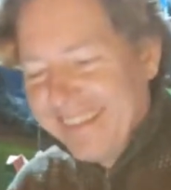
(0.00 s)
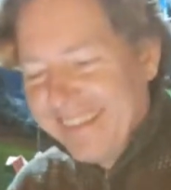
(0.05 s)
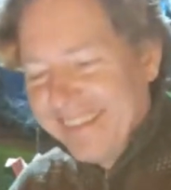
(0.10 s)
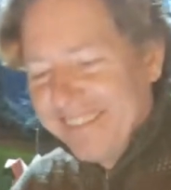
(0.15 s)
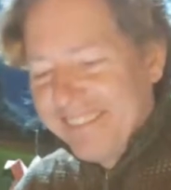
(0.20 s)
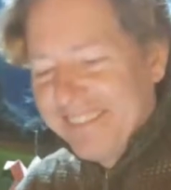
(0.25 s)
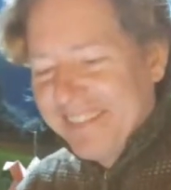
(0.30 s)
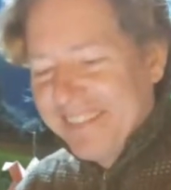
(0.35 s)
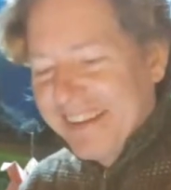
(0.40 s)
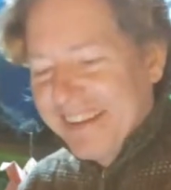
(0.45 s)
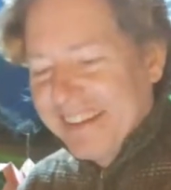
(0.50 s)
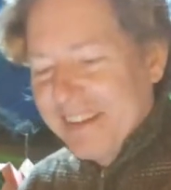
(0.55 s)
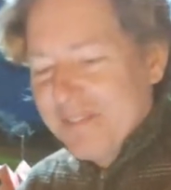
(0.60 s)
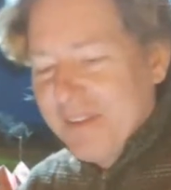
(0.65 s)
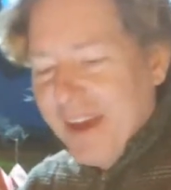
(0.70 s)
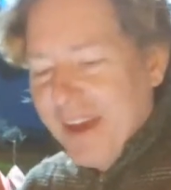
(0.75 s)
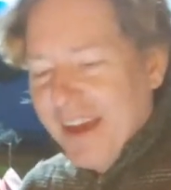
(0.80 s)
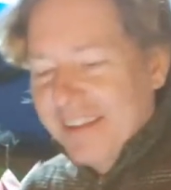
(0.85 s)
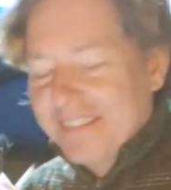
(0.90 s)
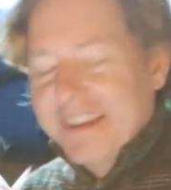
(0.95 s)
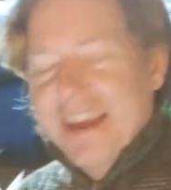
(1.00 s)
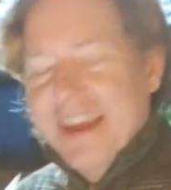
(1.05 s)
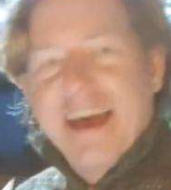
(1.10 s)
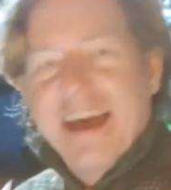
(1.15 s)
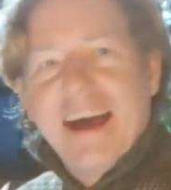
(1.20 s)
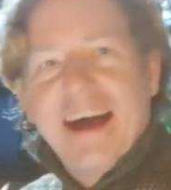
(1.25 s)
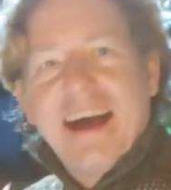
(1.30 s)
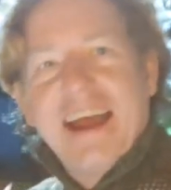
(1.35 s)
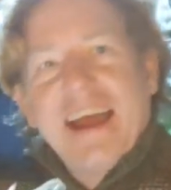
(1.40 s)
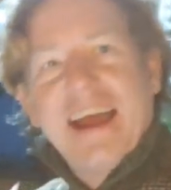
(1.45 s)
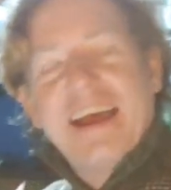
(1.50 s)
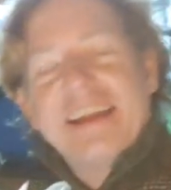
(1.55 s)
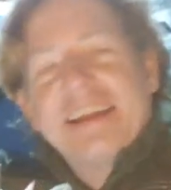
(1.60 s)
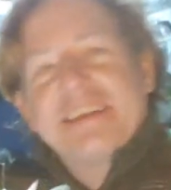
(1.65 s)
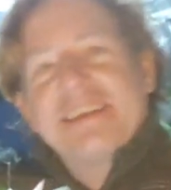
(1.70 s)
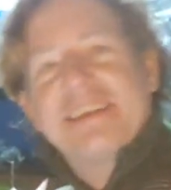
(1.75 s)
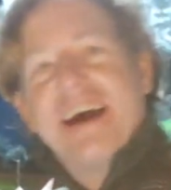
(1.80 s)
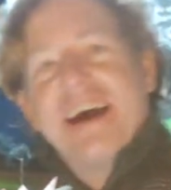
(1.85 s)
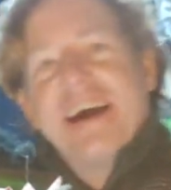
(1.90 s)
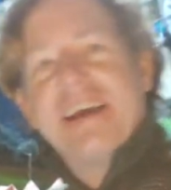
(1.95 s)
was like the best. I had a
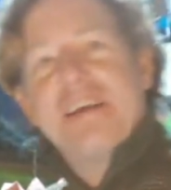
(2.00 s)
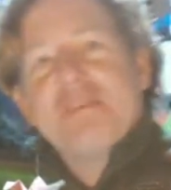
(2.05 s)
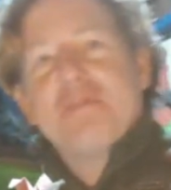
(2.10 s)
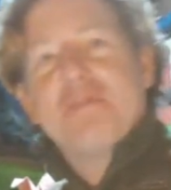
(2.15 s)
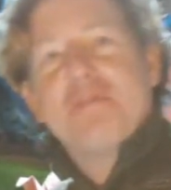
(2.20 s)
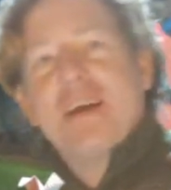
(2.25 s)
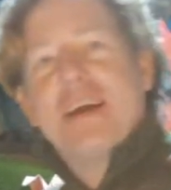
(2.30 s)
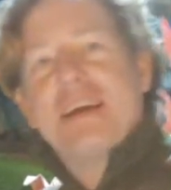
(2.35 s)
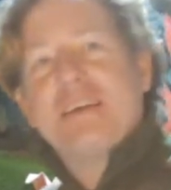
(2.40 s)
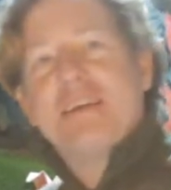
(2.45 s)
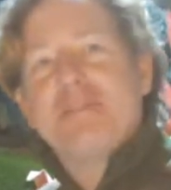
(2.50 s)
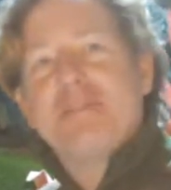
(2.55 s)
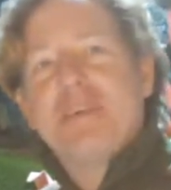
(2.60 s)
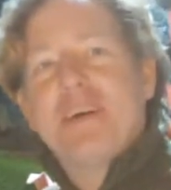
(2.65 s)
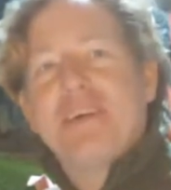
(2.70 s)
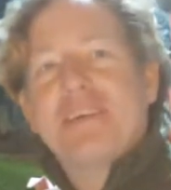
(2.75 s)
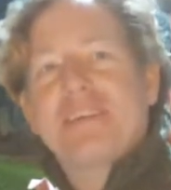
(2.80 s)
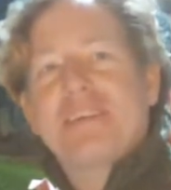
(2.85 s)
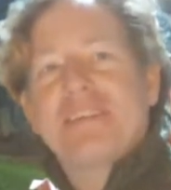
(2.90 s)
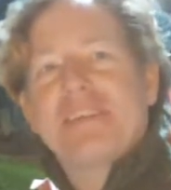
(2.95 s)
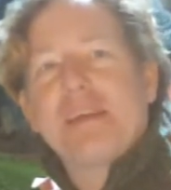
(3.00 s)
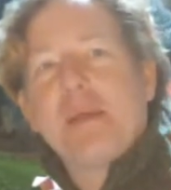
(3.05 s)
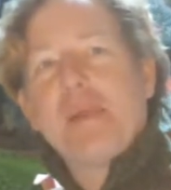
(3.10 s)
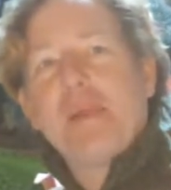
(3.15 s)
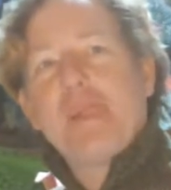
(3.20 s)
tire fire, folks,